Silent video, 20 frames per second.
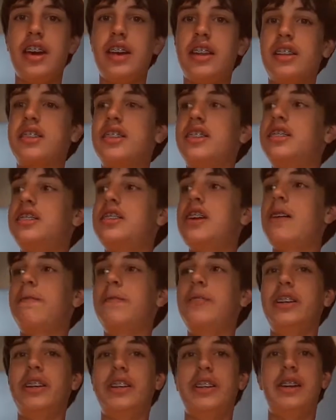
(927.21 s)
and it's
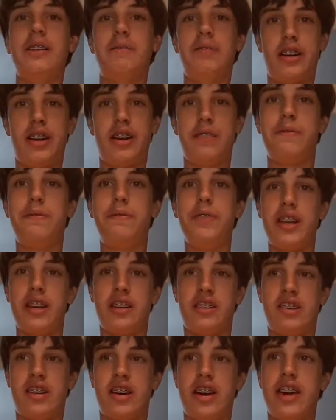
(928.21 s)
definitely a very
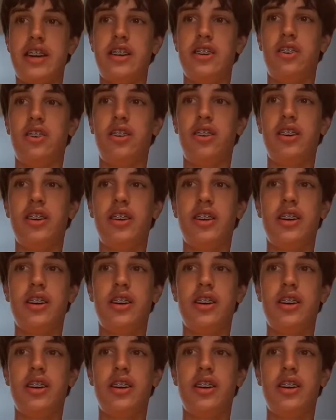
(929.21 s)
fitting title.